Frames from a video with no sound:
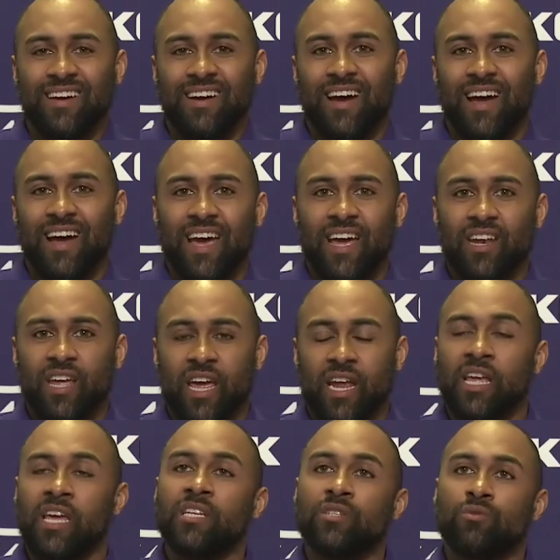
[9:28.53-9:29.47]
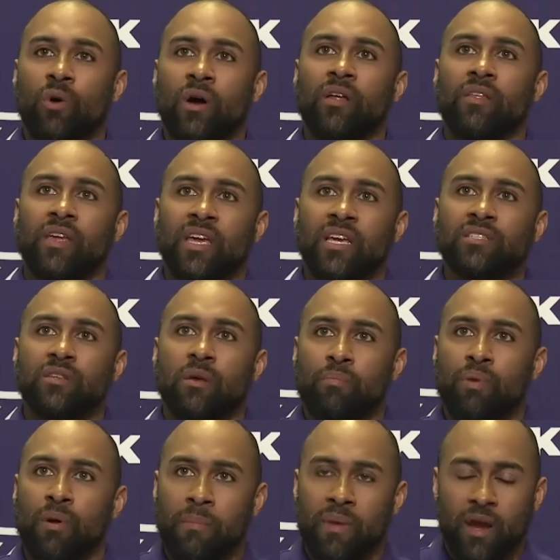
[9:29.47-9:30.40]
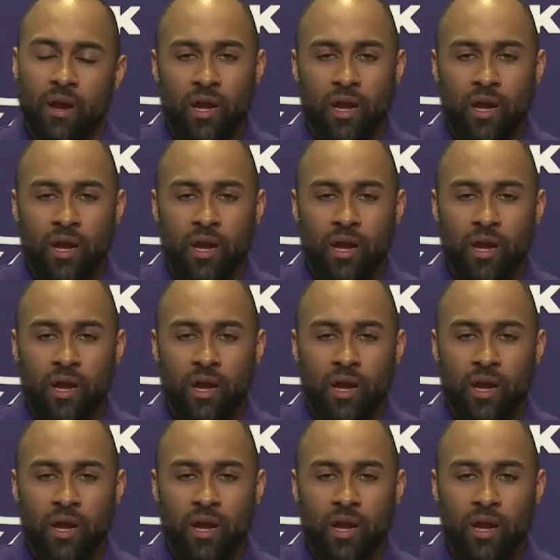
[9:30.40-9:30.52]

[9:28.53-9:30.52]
And and he's one of he's the premier.